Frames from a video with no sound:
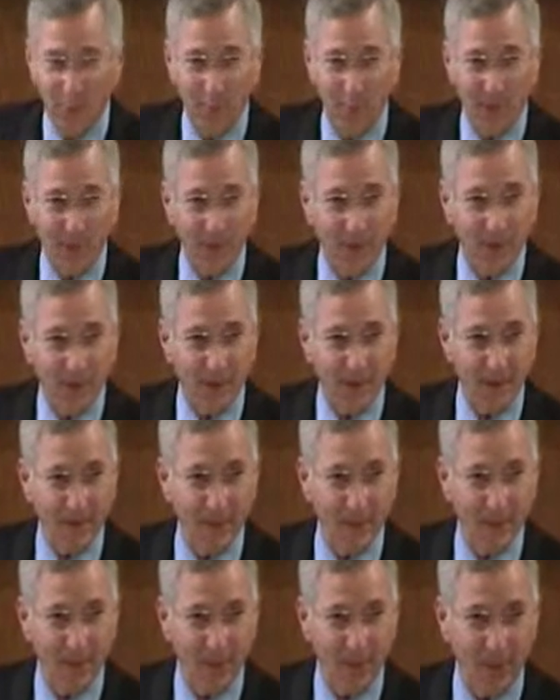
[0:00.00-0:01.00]
But
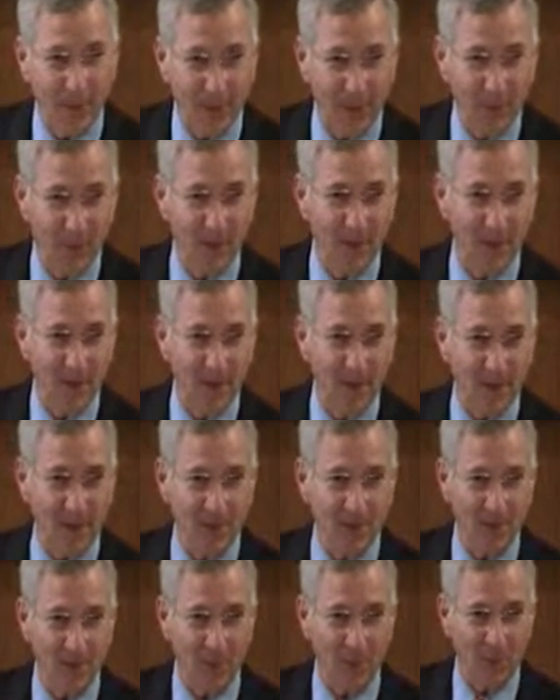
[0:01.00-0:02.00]
I will say
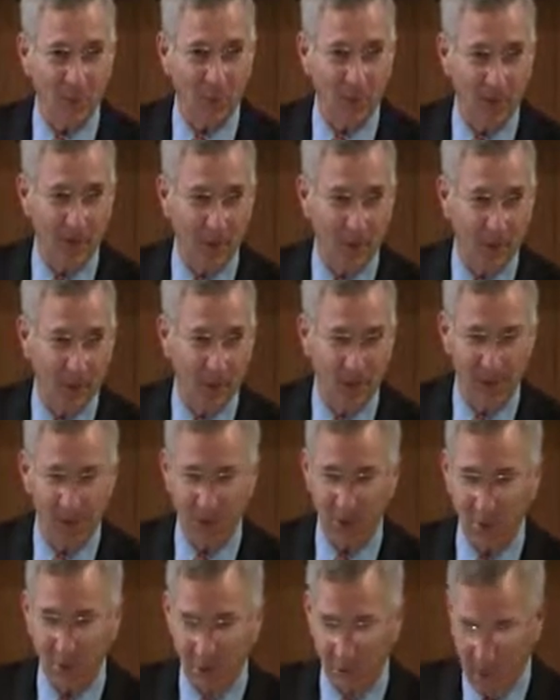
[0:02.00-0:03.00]
this, that we here
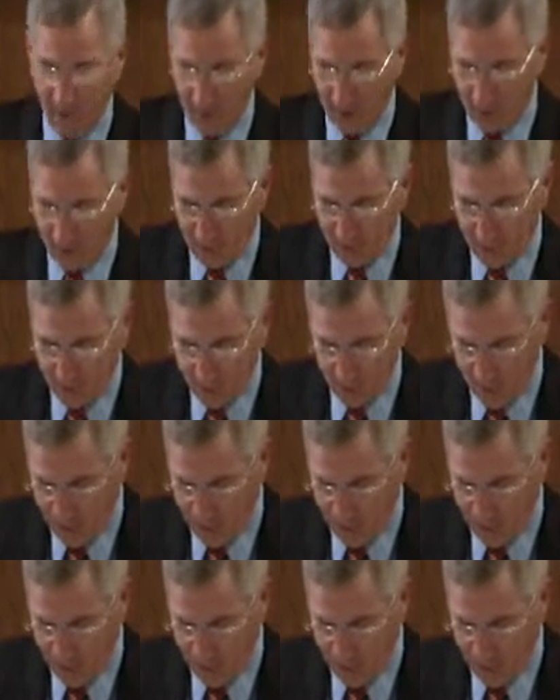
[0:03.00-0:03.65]
at Spring consider